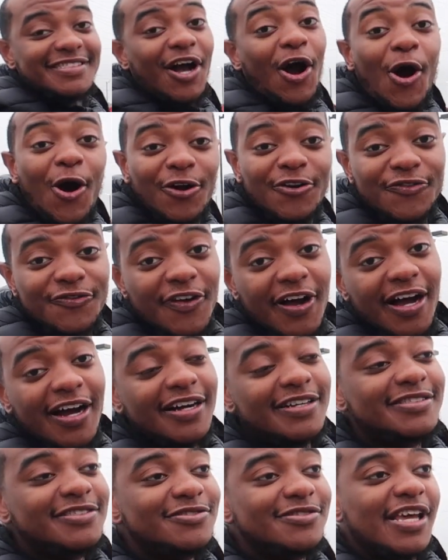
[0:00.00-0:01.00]
hard to
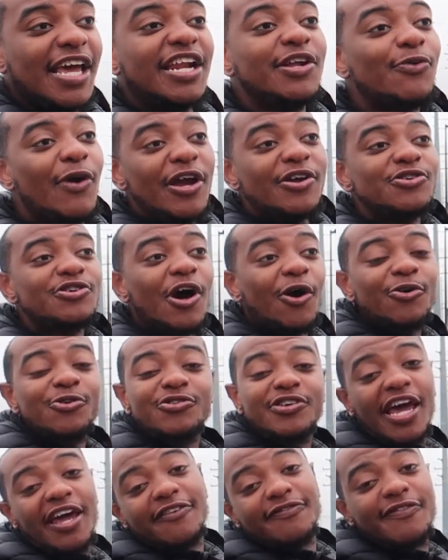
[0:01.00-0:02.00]
find. Anywhere you go,
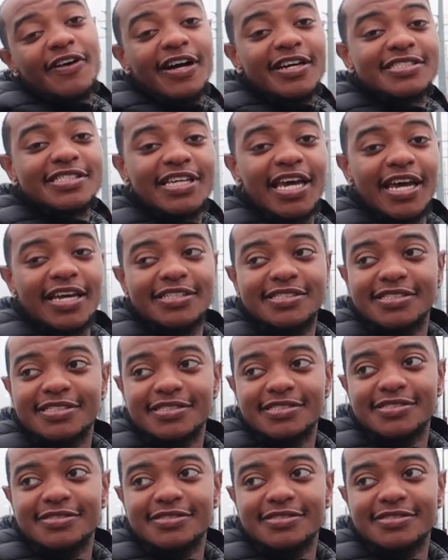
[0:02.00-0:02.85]
you can't find Scats.